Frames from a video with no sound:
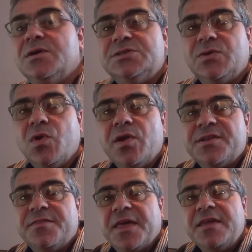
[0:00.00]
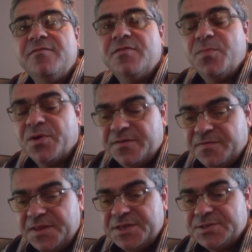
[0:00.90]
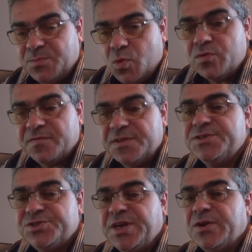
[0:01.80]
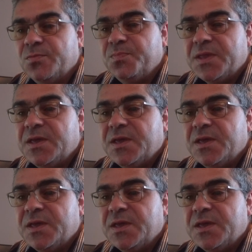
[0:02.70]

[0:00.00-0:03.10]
So I'd like to thank everybody for their support for this channel.